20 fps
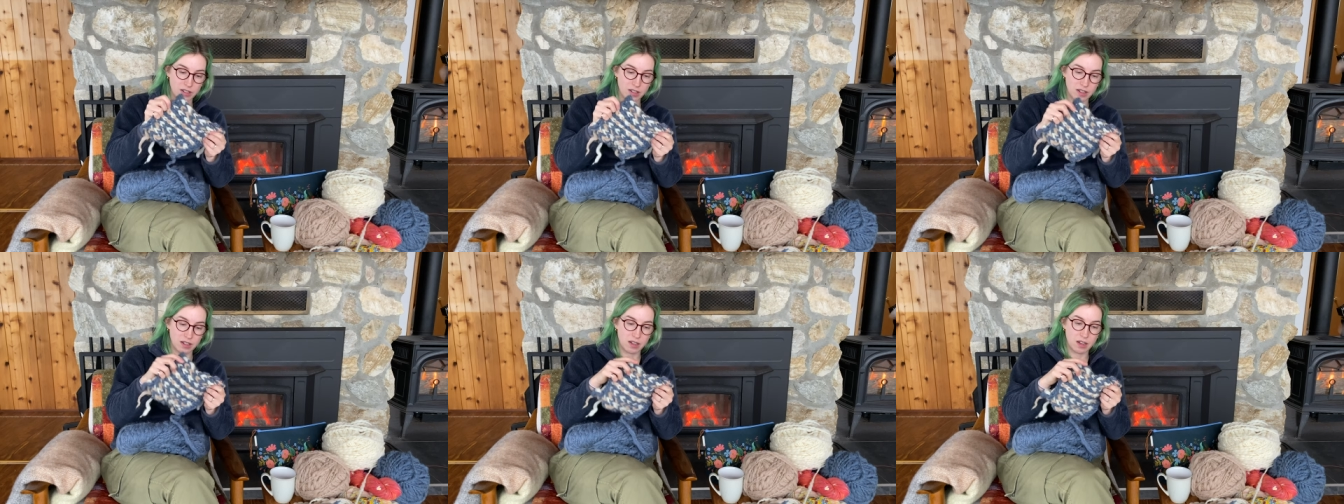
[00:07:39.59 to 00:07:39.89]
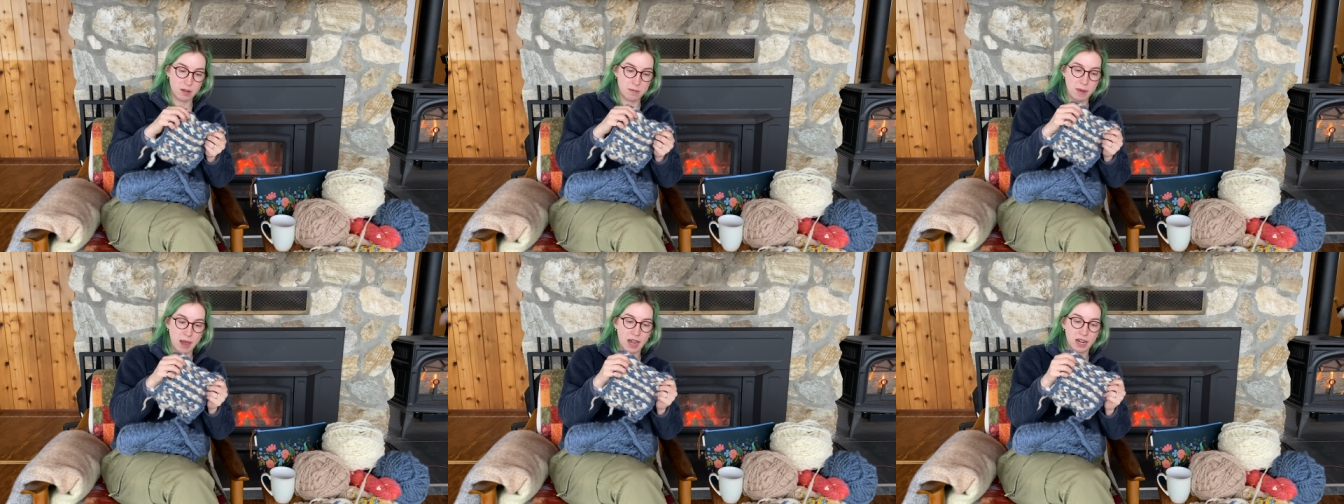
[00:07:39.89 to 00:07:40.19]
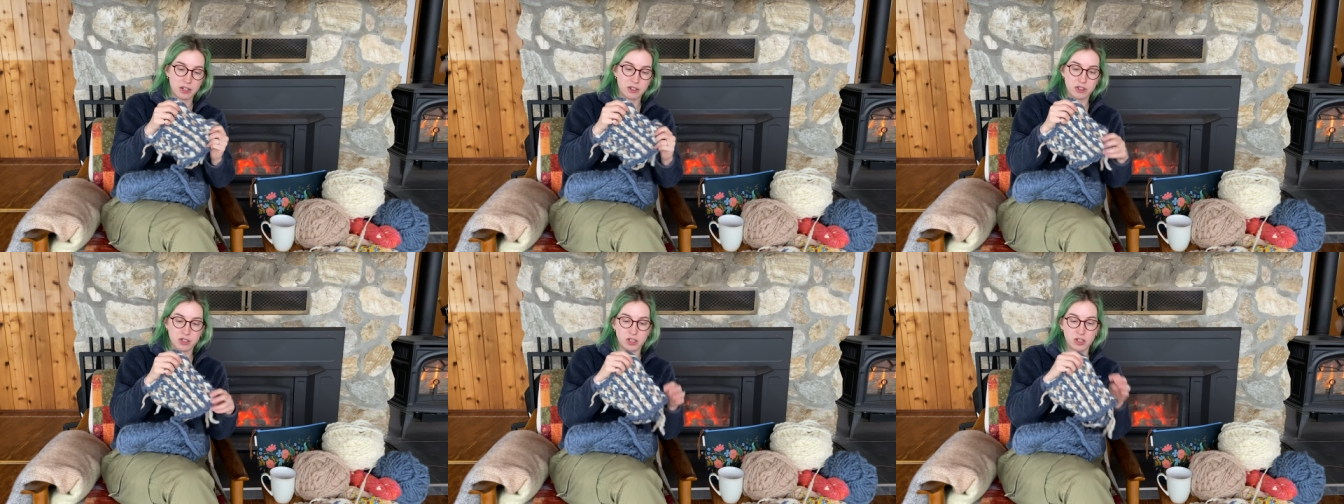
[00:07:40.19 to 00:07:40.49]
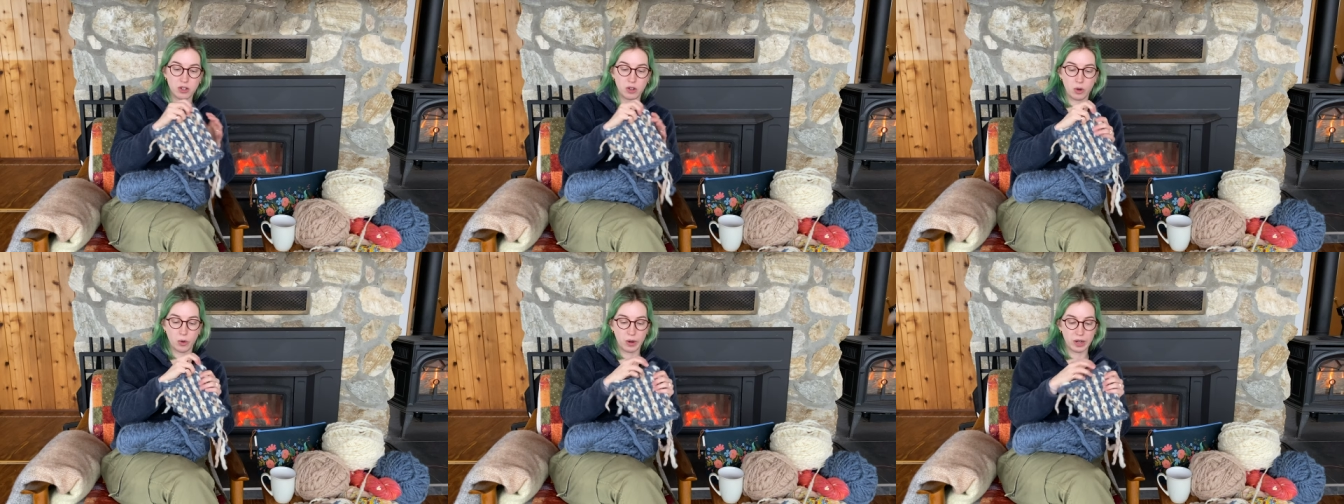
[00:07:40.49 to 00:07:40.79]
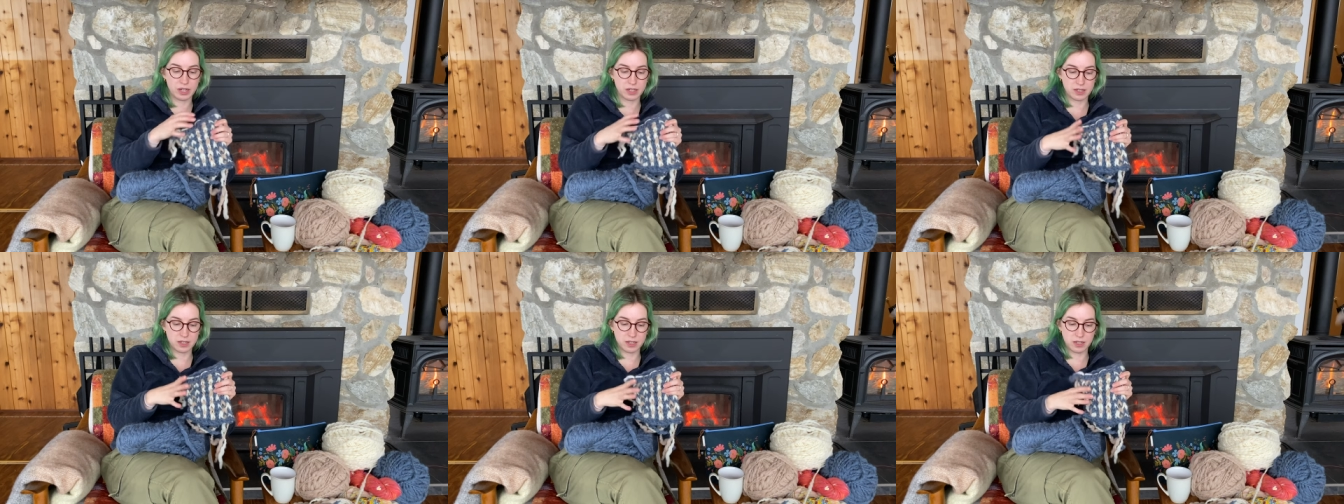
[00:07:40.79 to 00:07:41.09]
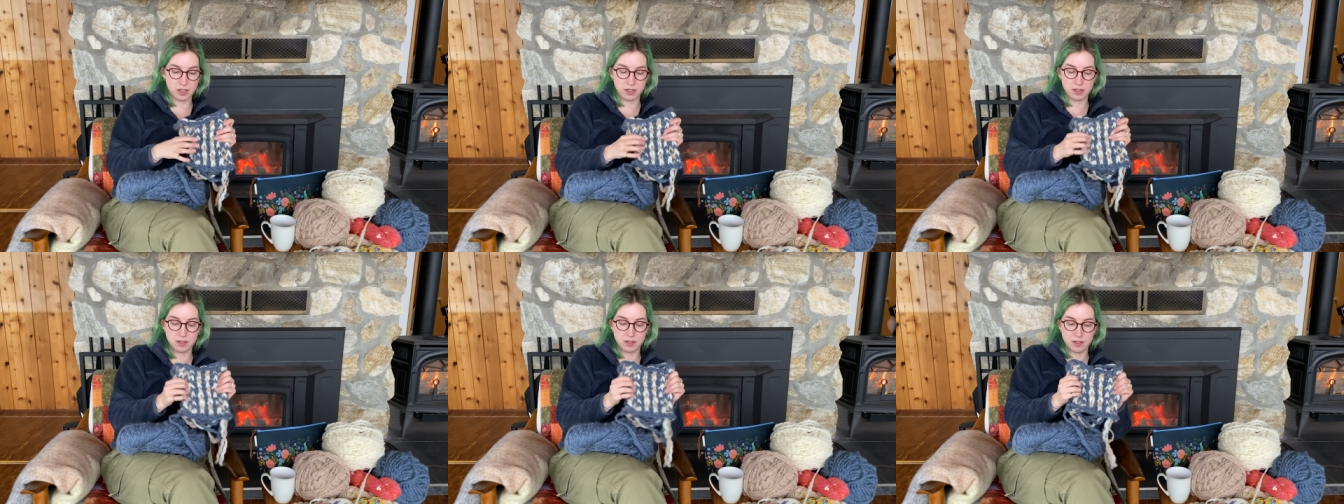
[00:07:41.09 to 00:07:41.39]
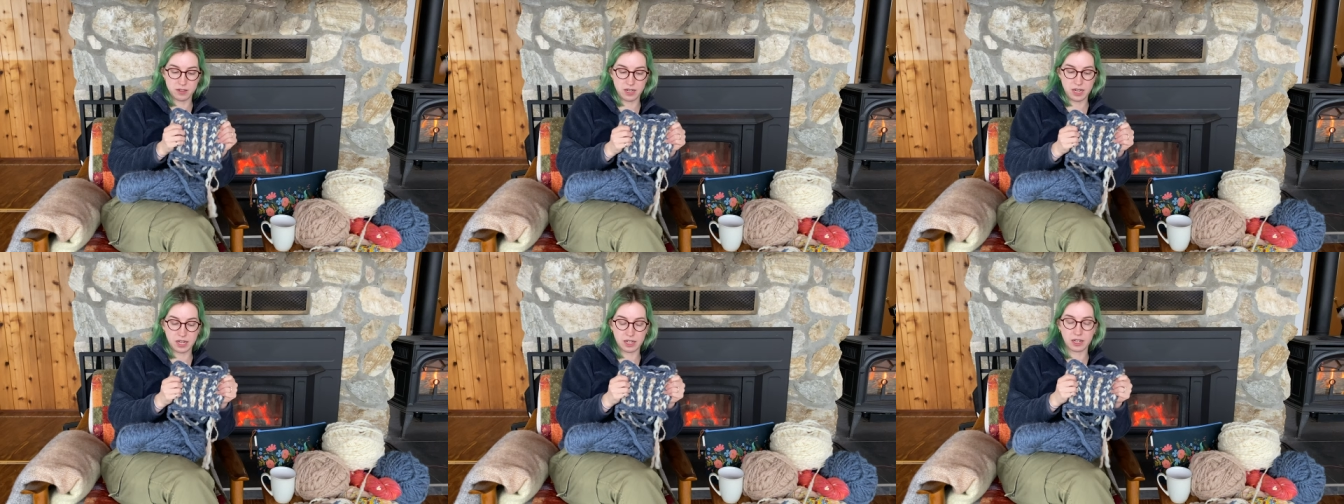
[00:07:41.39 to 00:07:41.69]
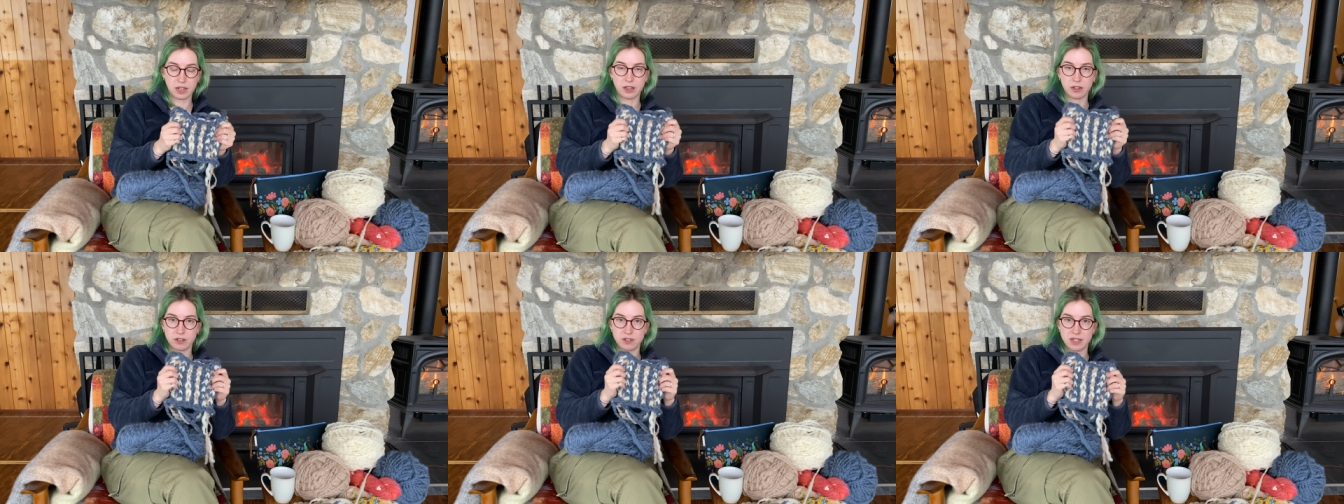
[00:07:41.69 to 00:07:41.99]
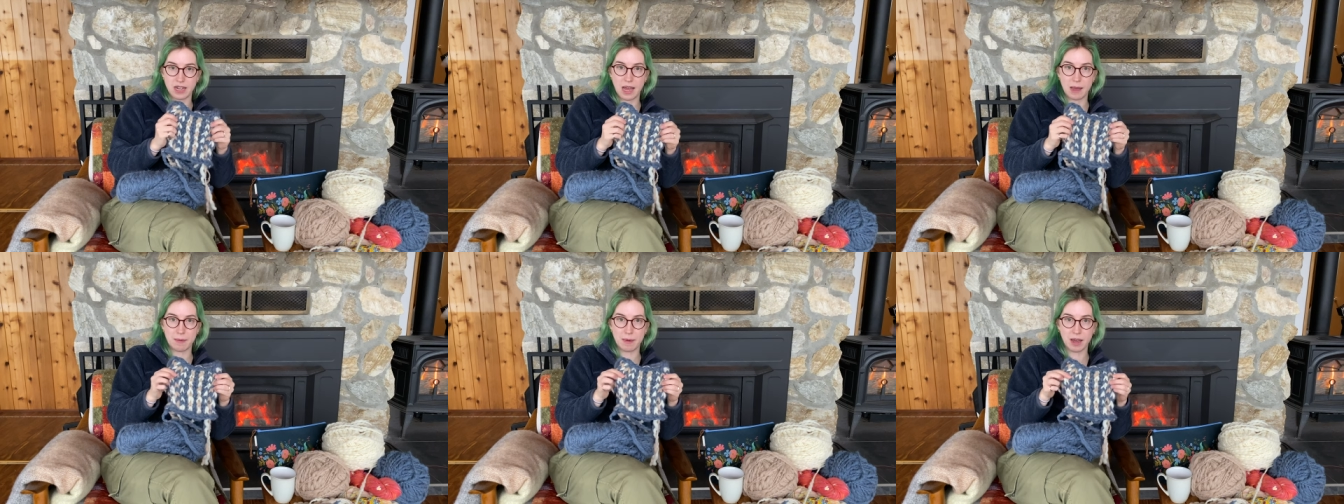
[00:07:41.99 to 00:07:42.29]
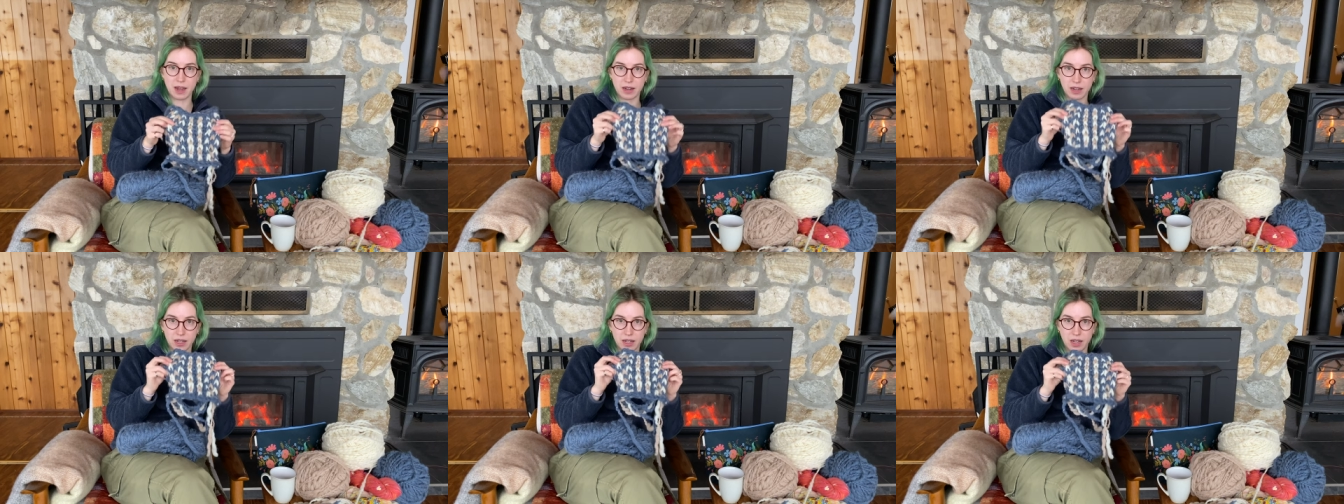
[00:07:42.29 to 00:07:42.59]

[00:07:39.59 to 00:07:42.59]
I'm actually going to take another stab at it